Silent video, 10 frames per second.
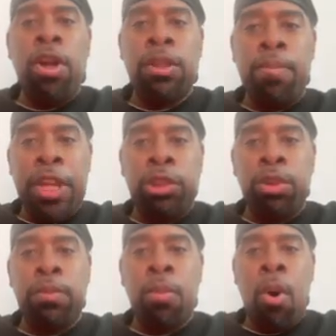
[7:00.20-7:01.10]

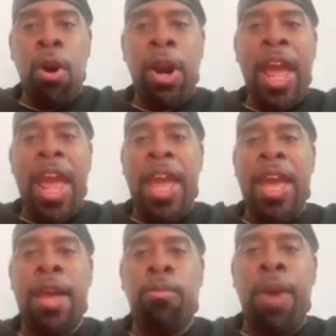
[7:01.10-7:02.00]
Demetrius Moore,
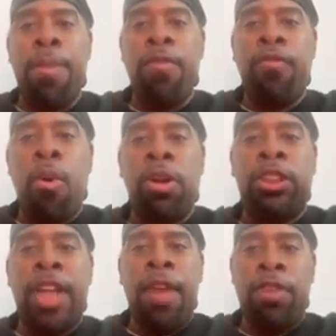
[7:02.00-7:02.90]
and way bore
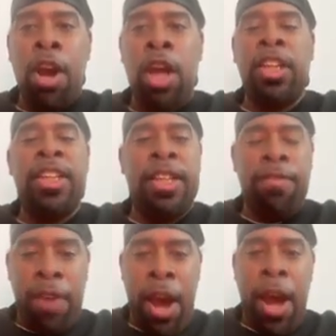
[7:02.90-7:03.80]
Javion
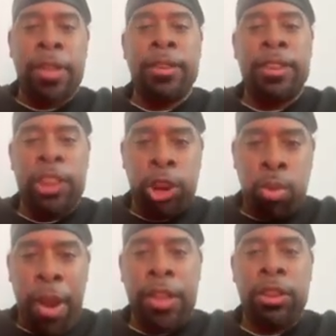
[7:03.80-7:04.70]
Givon
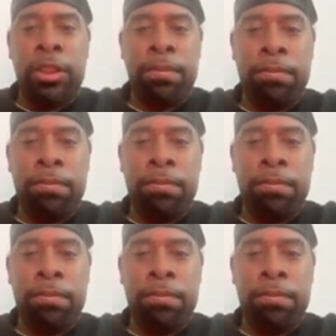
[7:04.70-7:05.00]
situation.